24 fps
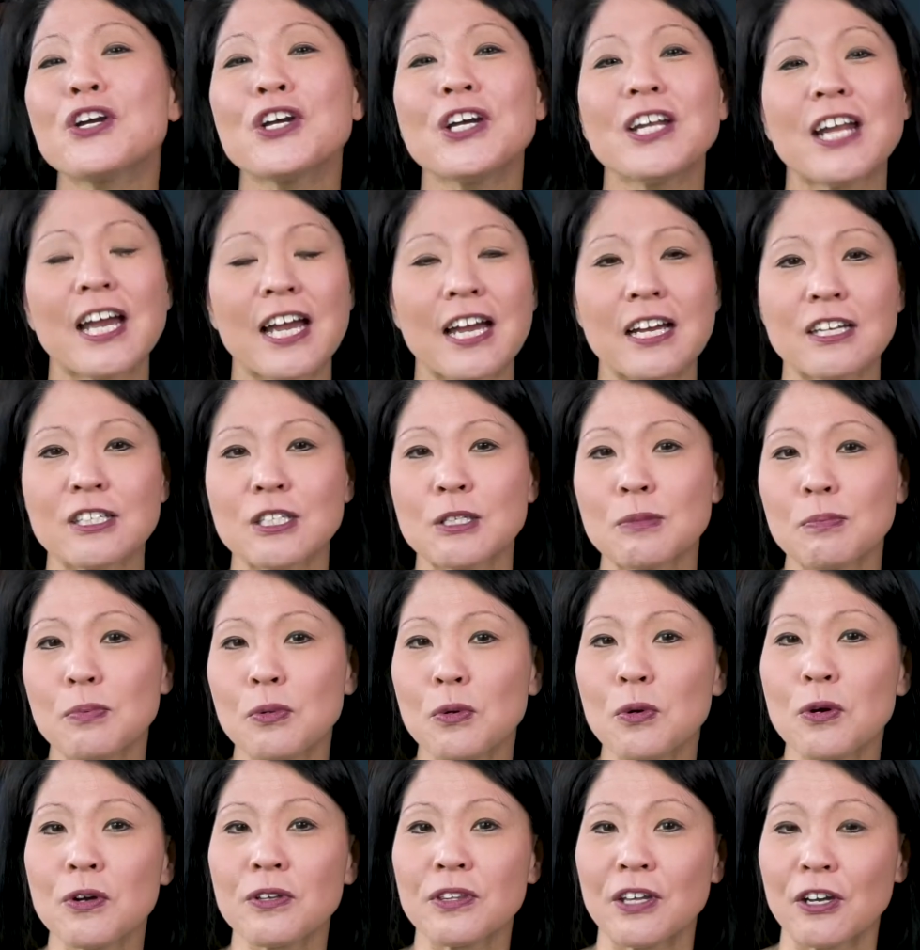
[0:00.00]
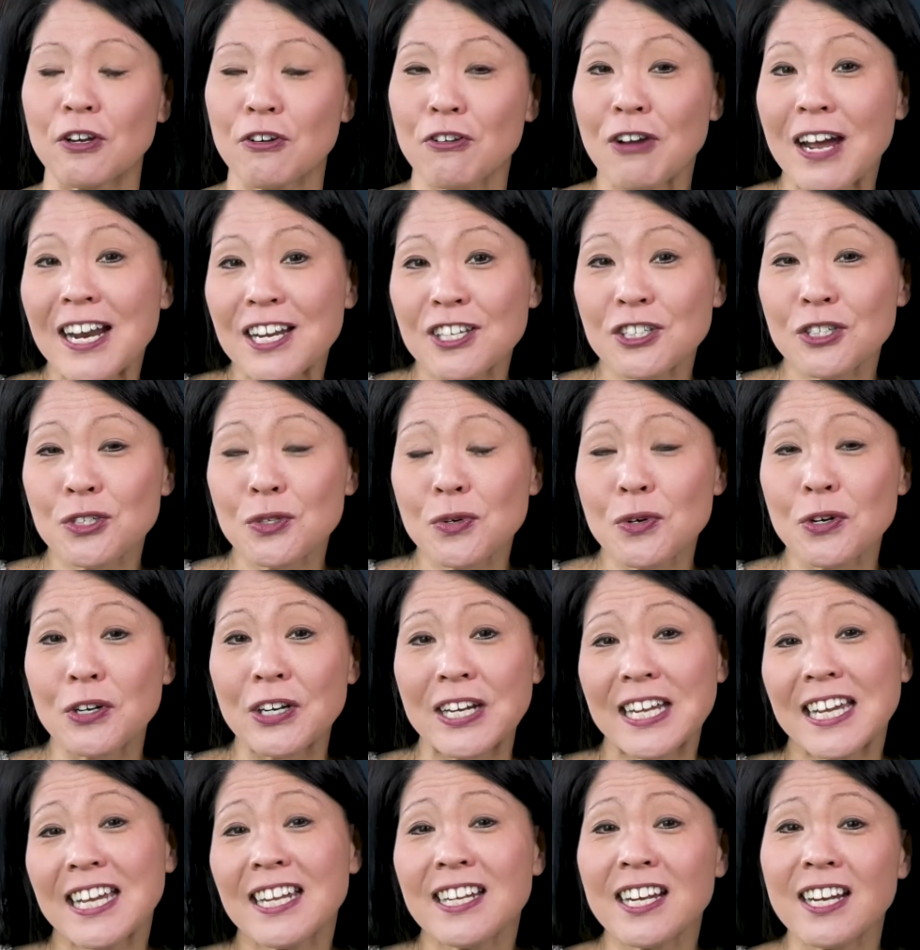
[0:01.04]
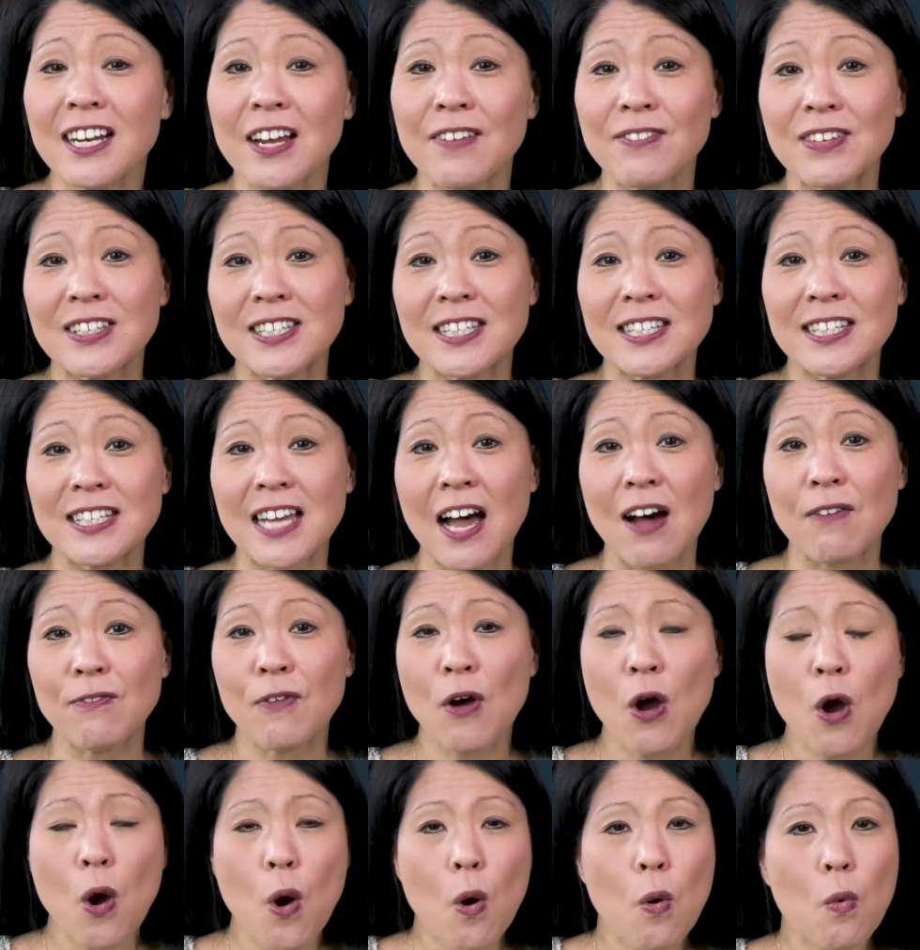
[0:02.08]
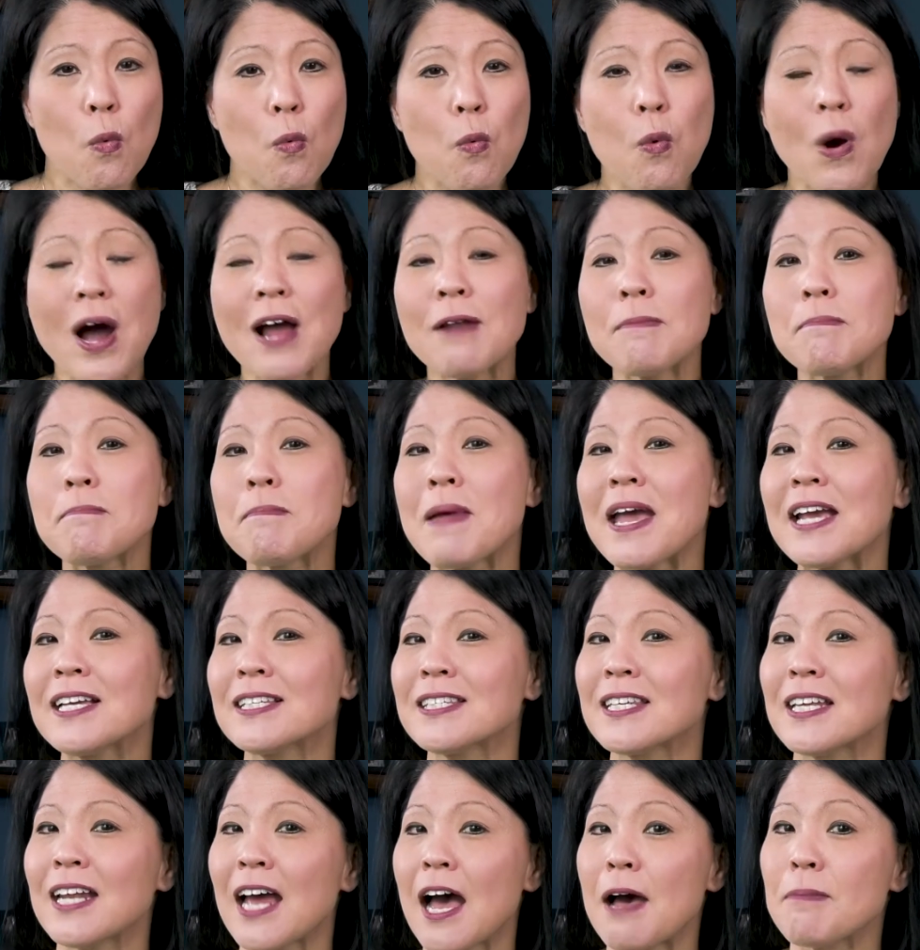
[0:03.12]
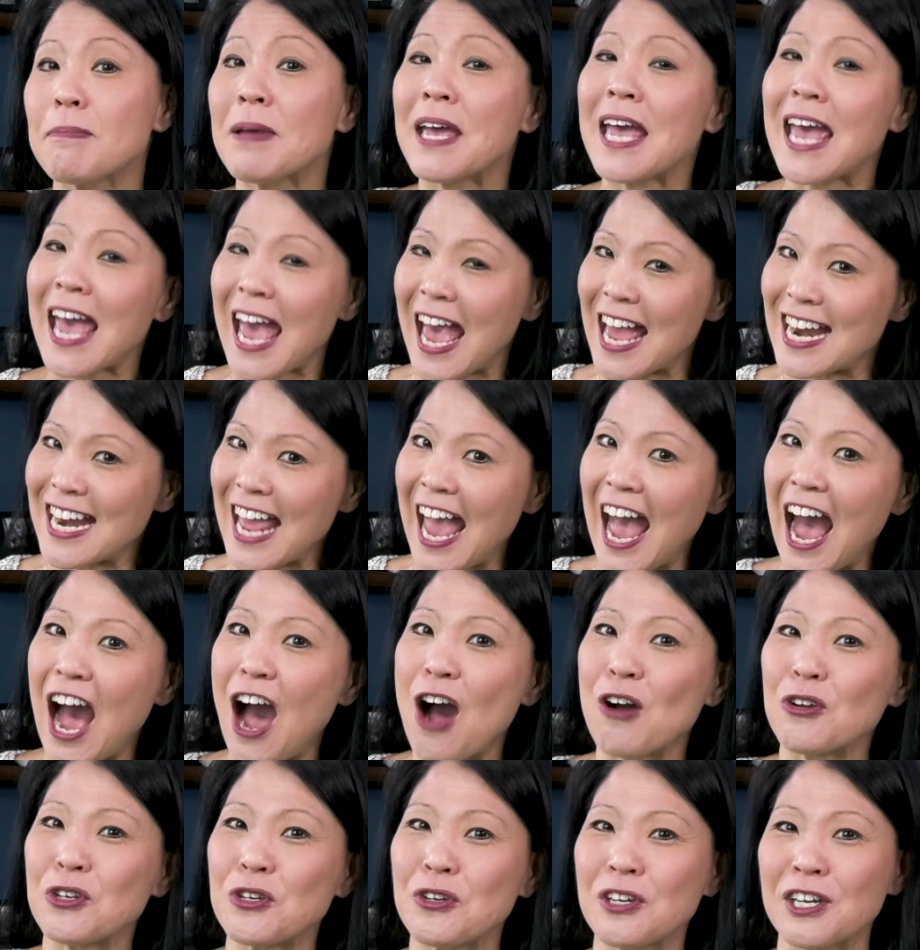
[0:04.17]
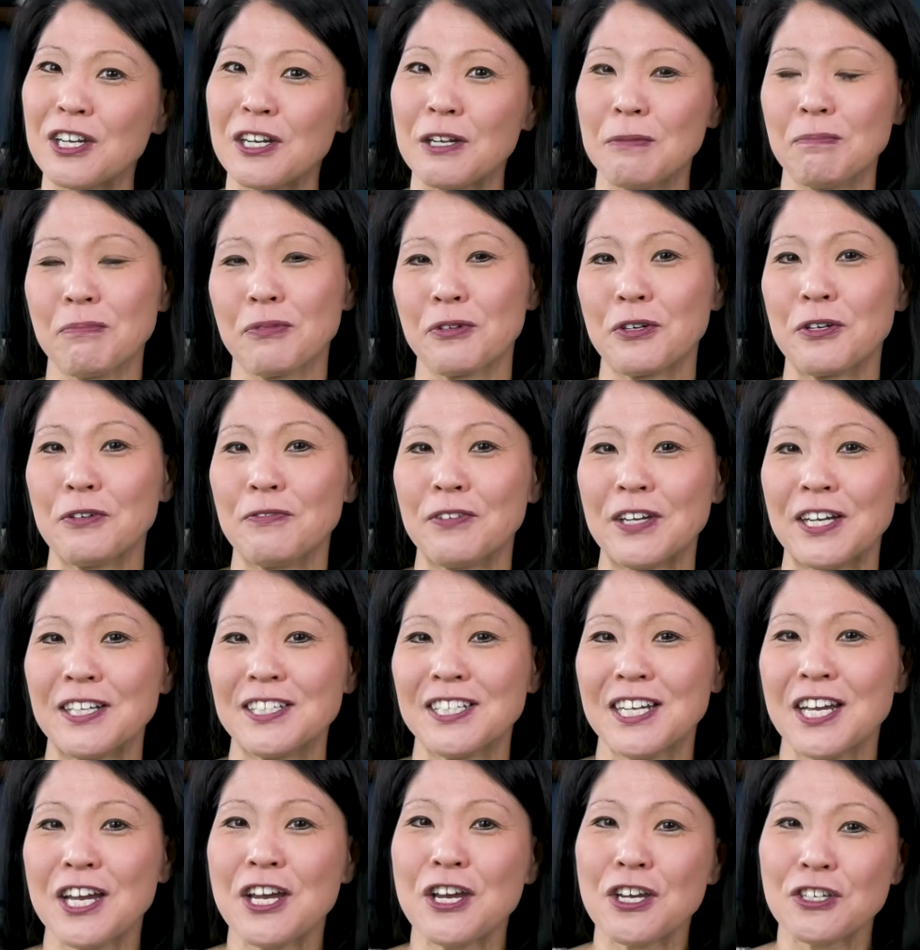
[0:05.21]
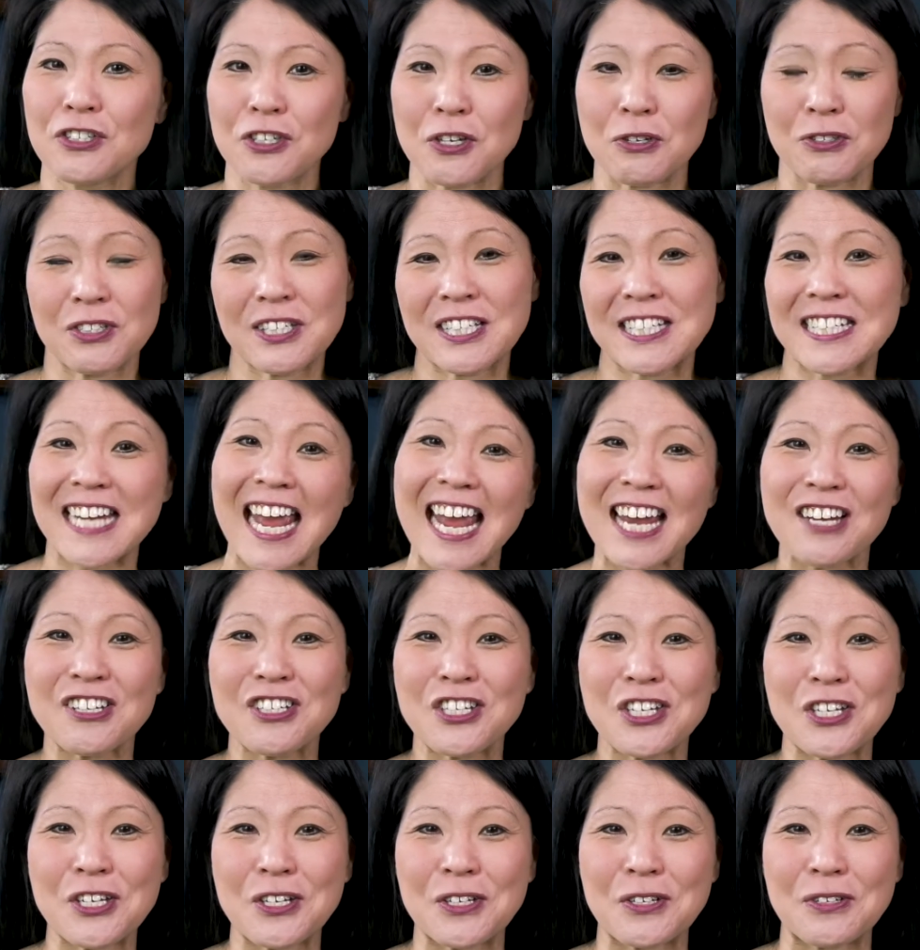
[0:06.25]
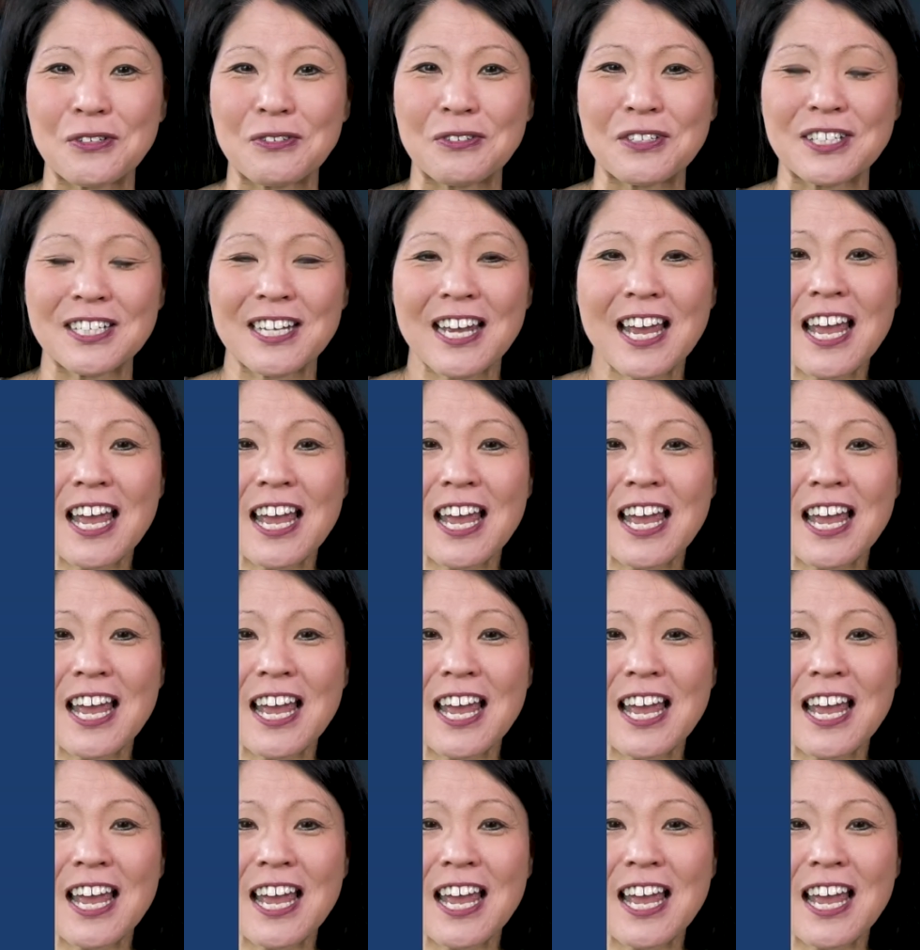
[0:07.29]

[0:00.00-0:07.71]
going to explore the credit score in and of itself, what makes it up, and how you can improve it. So stay tuned.